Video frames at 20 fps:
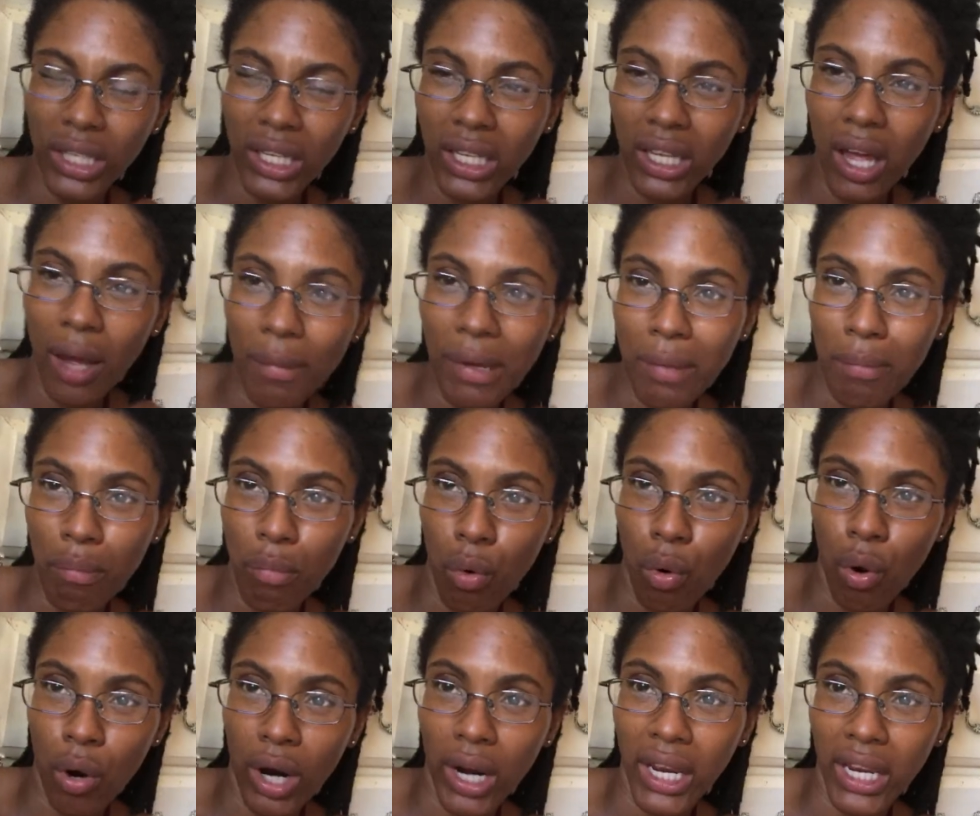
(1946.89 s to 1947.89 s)
coming
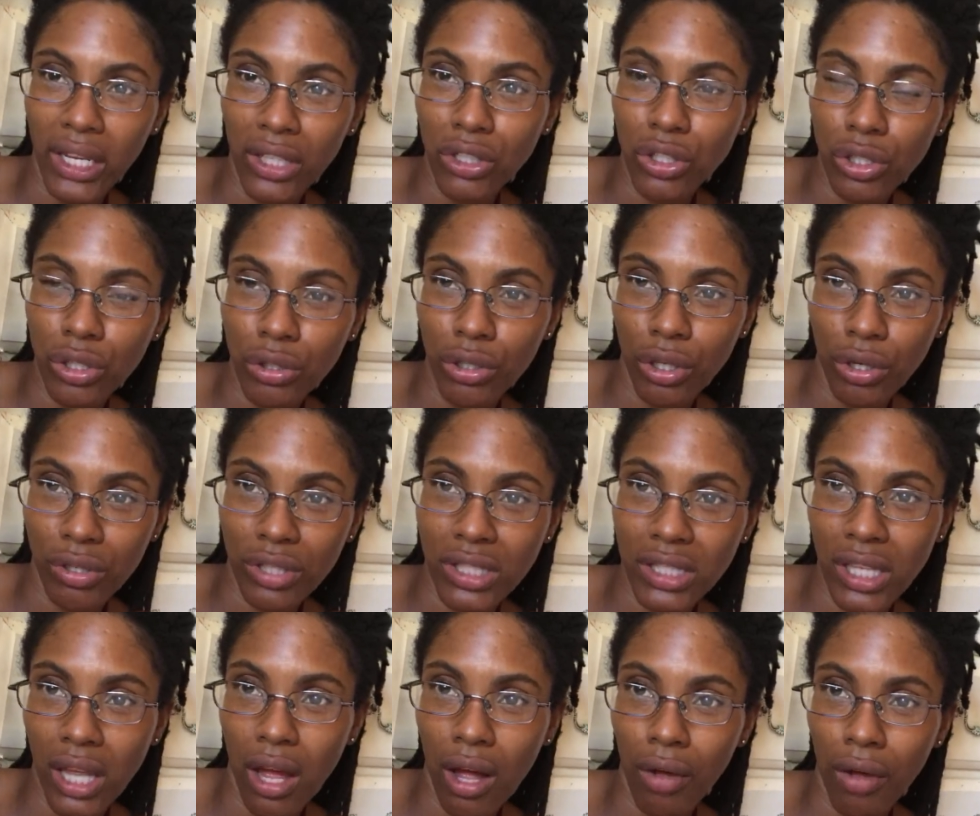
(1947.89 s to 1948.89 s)
more into
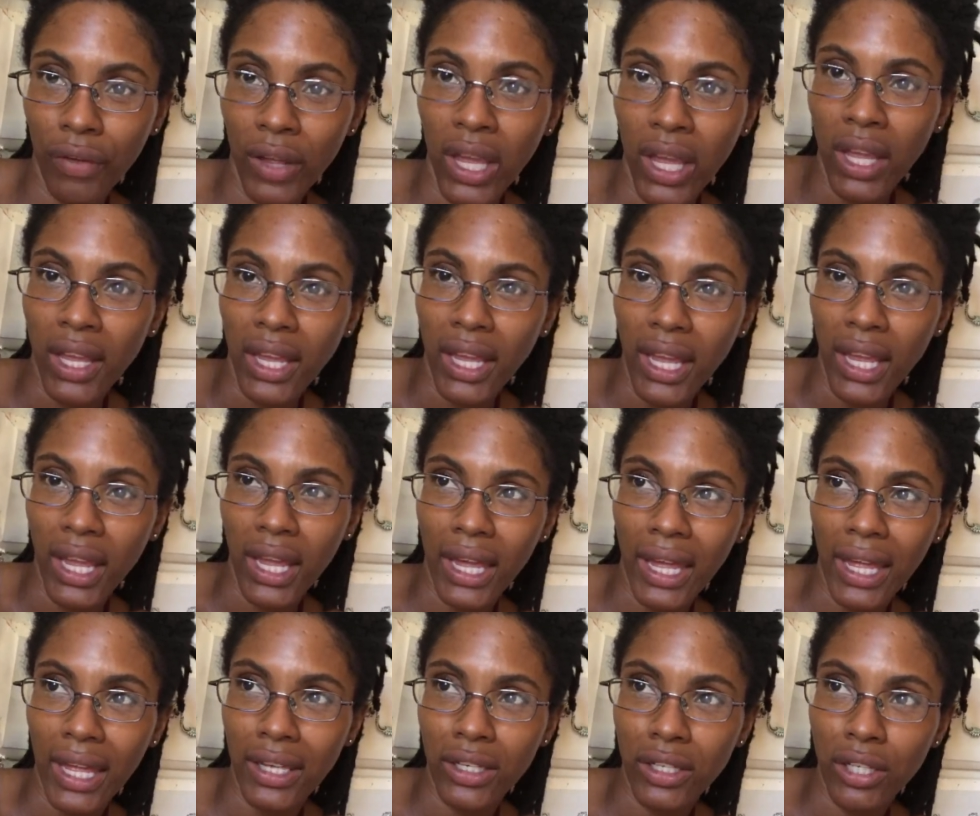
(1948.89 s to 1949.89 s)
yourself
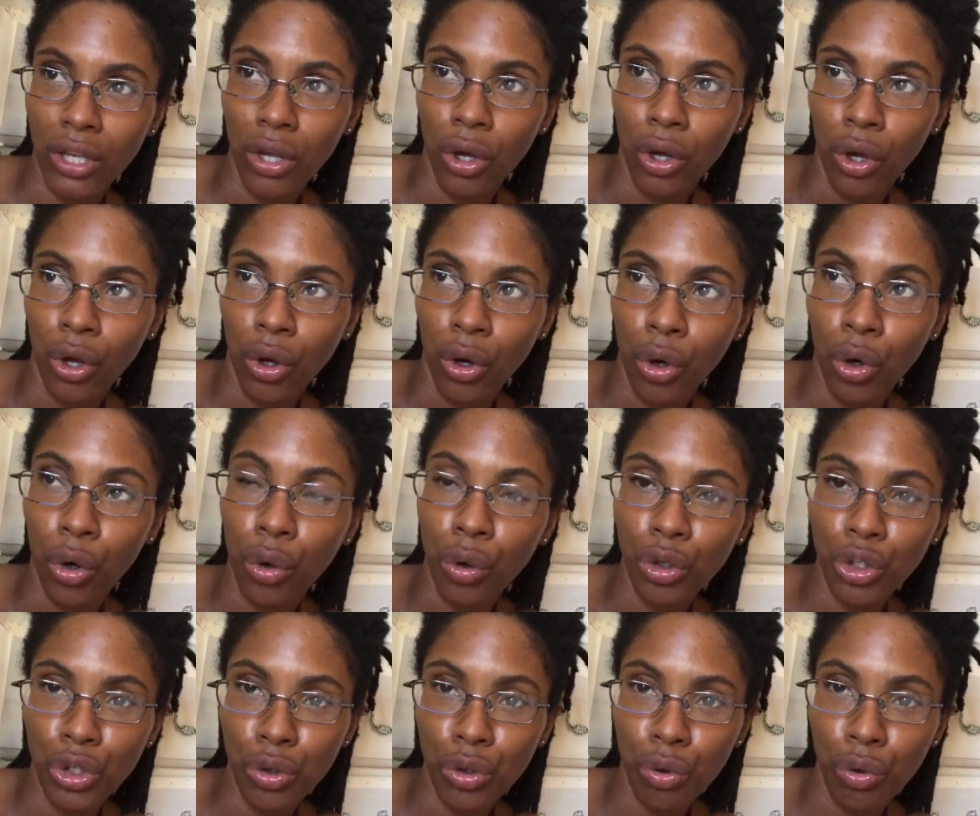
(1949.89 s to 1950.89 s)
and who
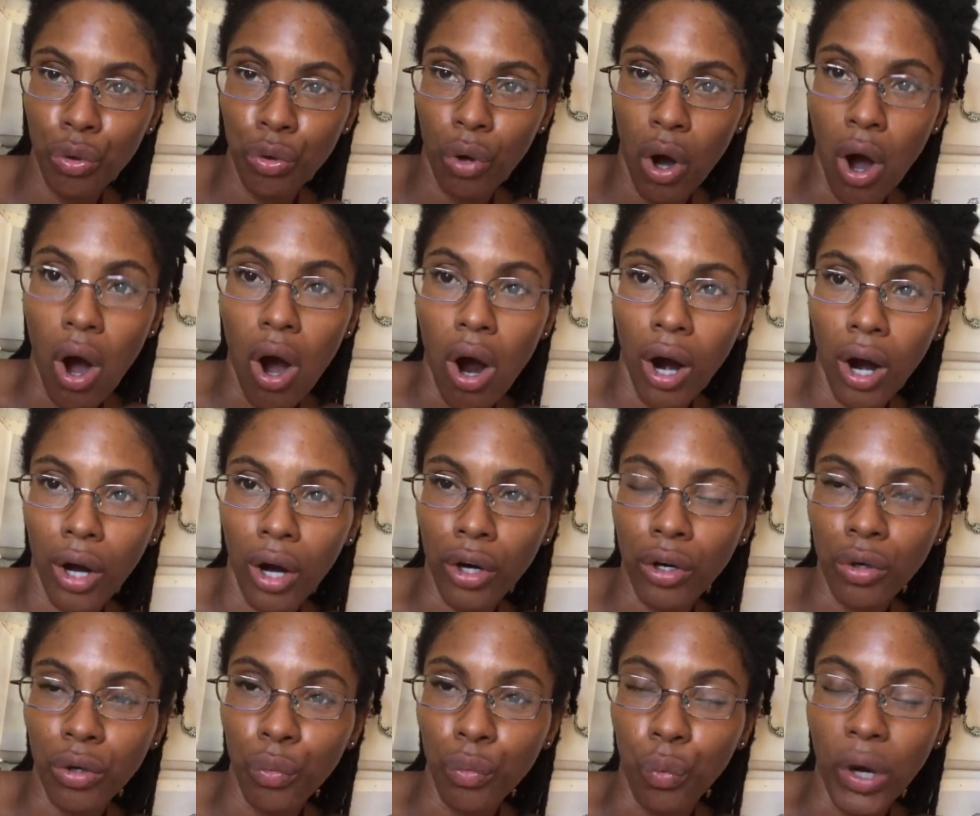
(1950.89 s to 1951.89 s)
you are,
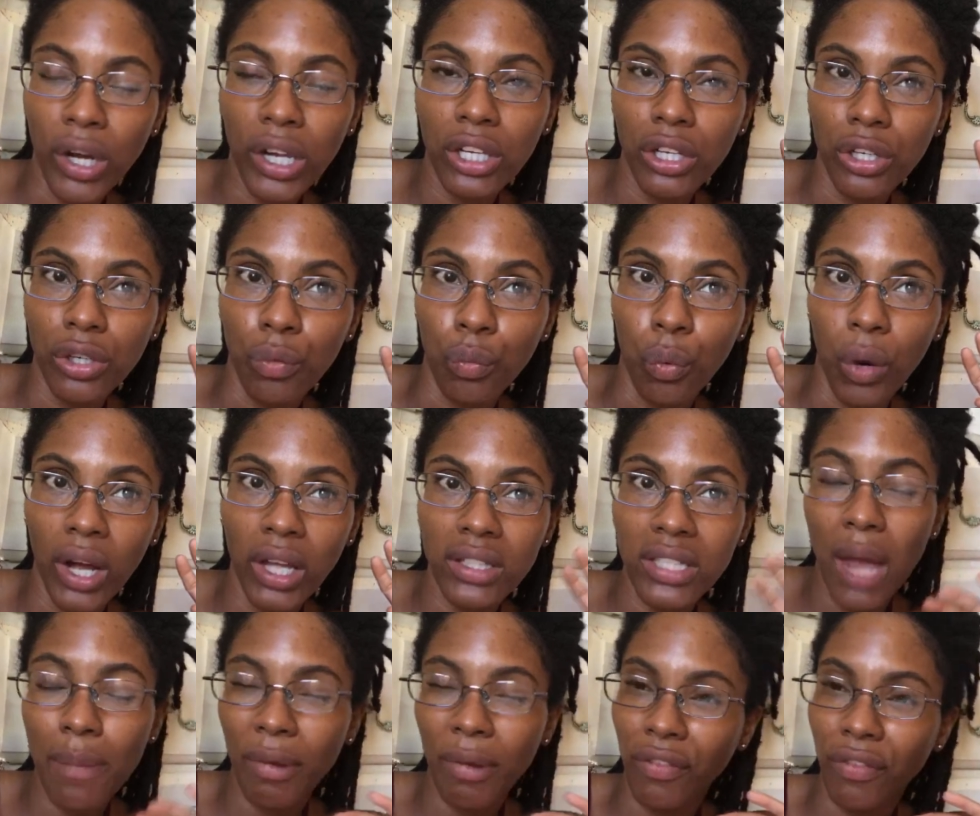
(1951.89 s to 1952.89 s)
what
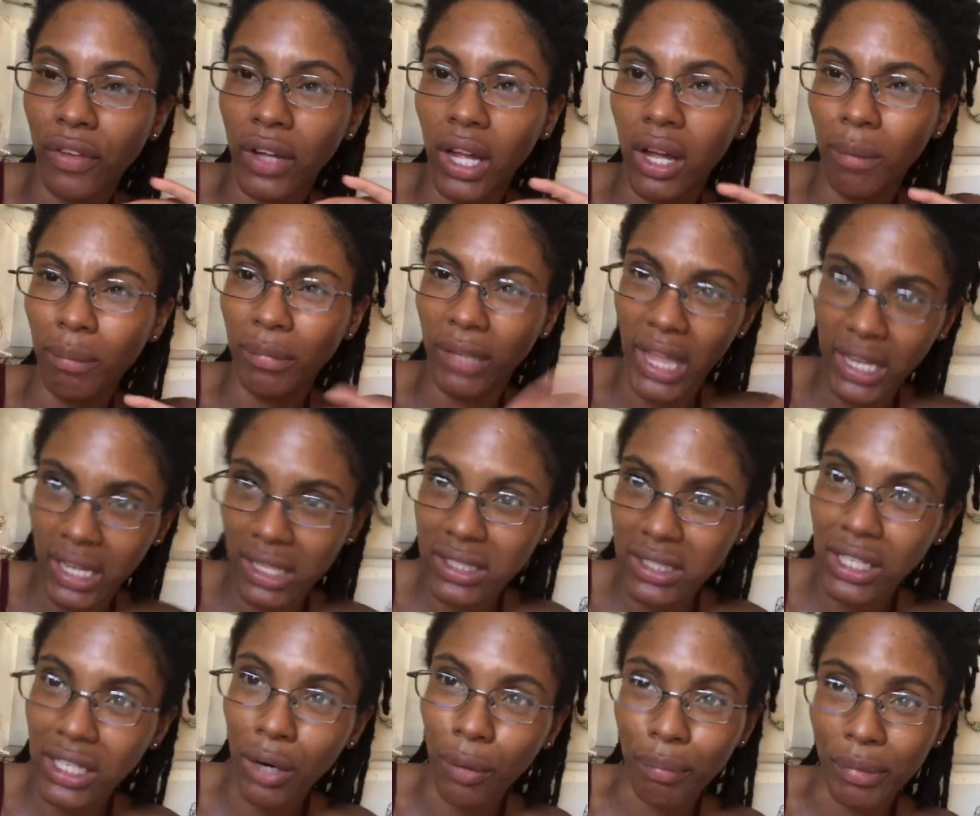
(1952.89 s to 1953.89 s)
type of
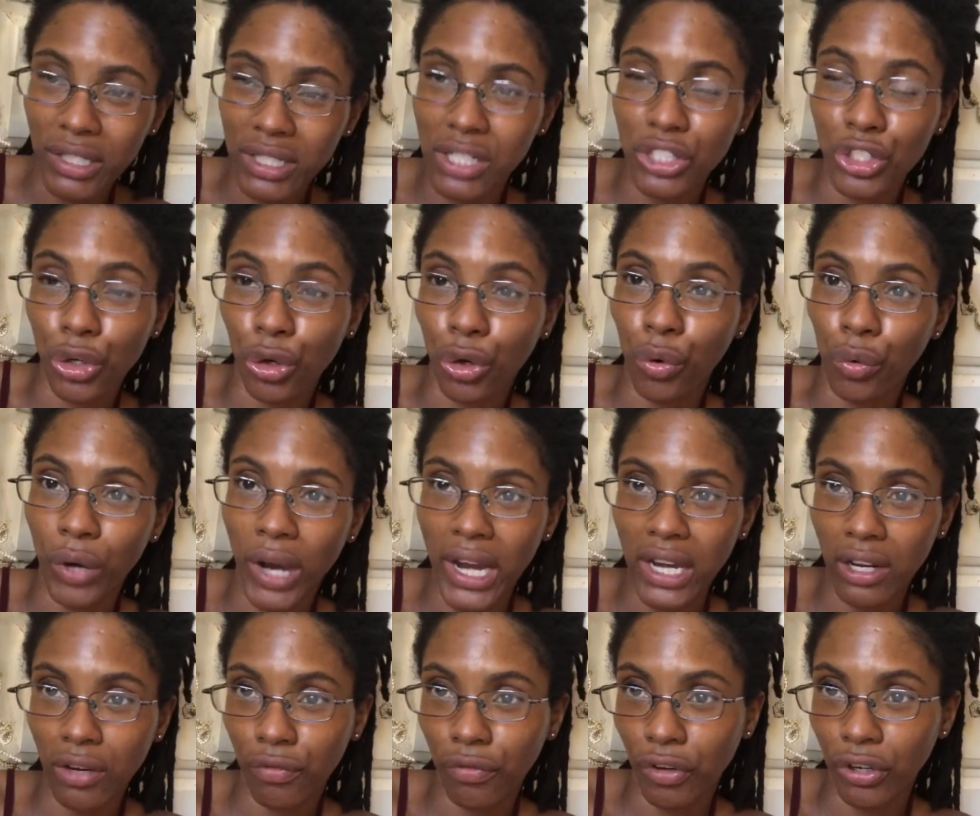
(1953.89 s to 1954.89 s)
legacy or business you're
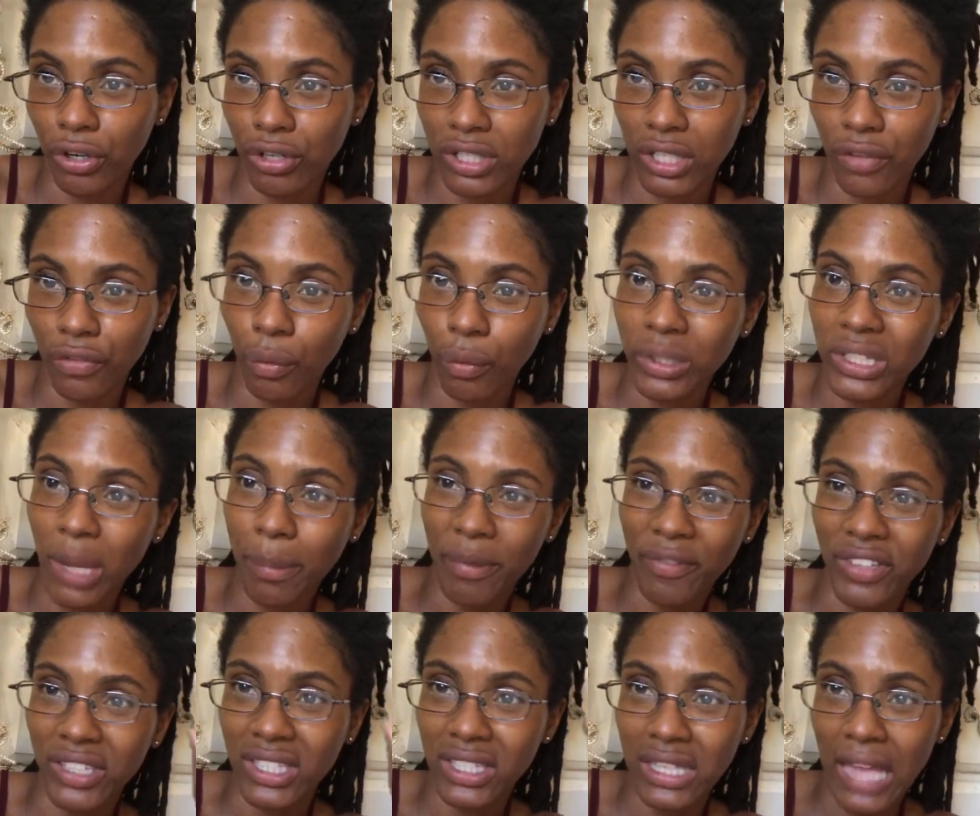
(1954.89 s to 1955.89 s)
creating for yourself, or what type of
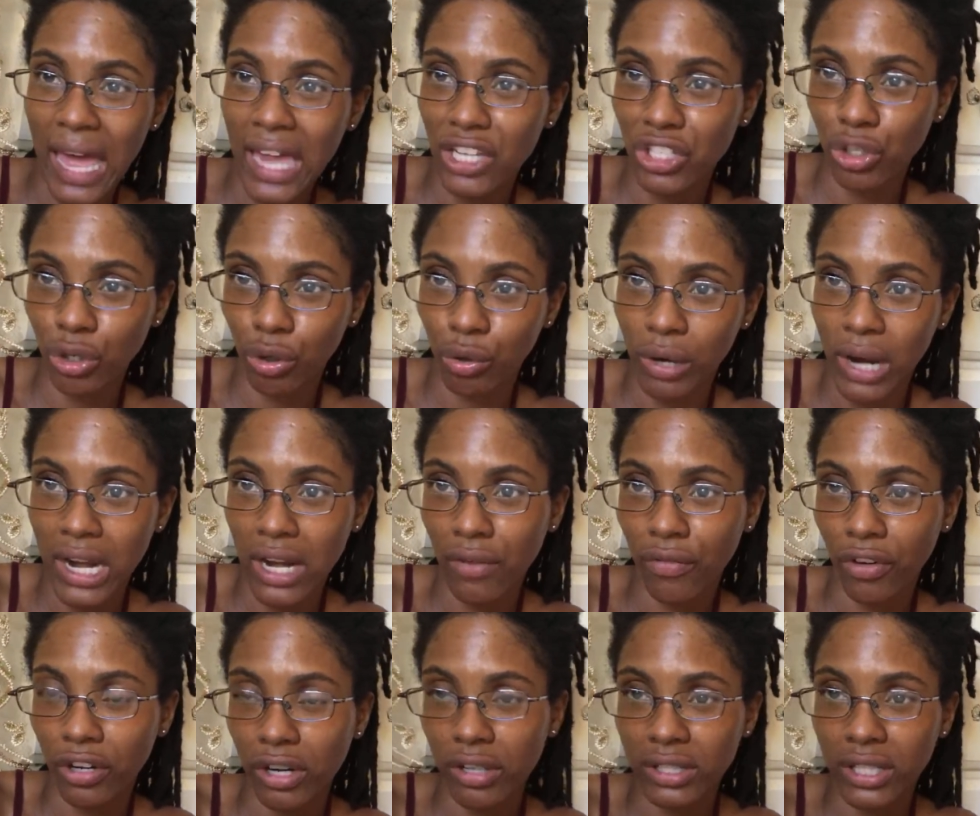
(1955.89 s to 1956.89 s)
a status you're creating
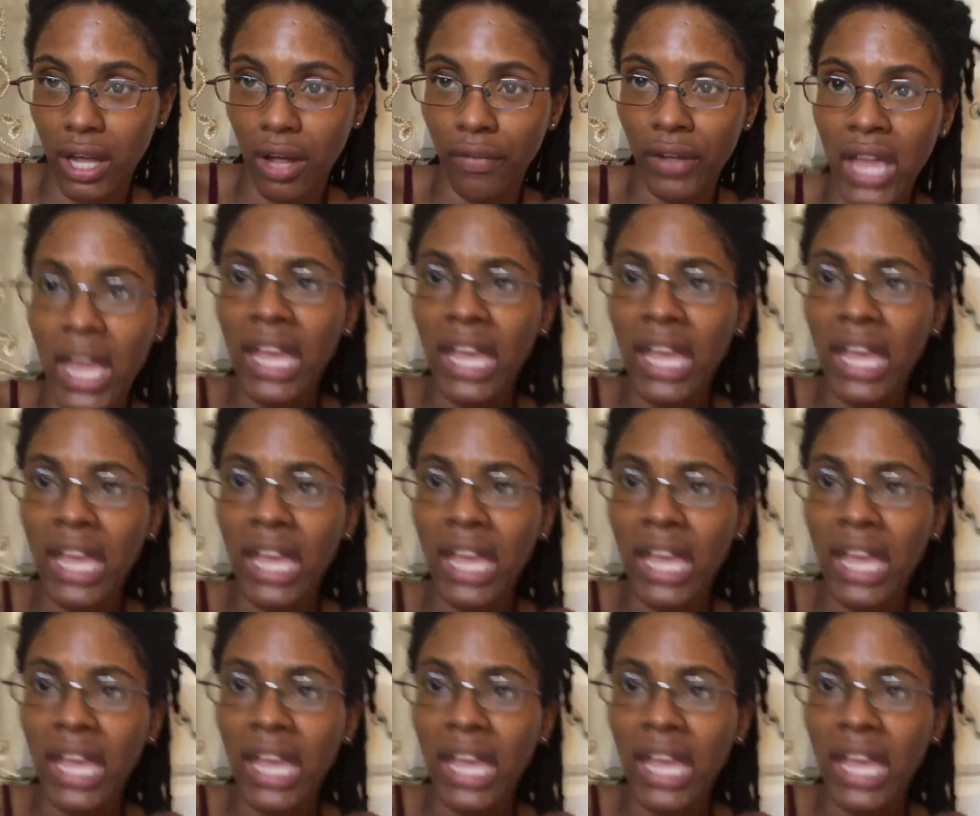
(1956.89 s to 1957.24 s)
for yourself.